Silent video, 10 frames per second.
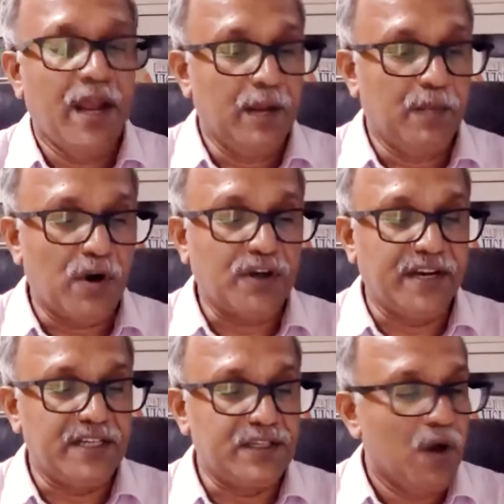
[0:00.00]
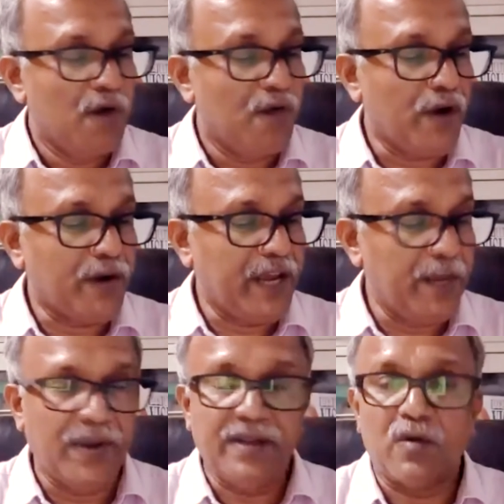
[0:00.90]
importance for
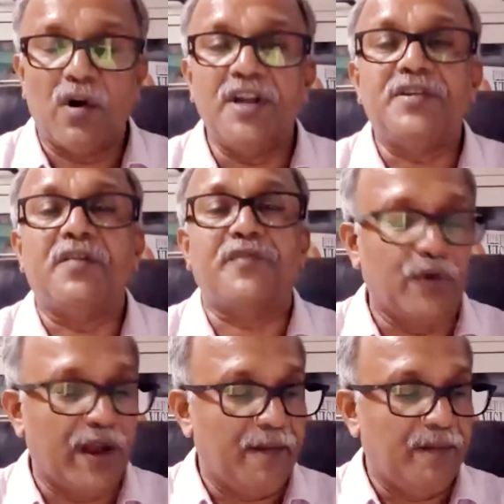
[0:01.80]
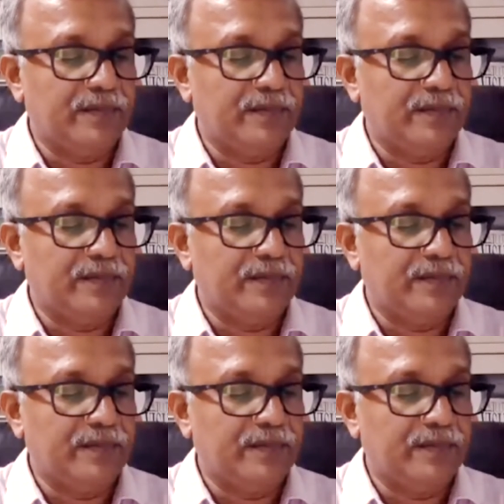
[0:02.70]
keeping quality of tuna.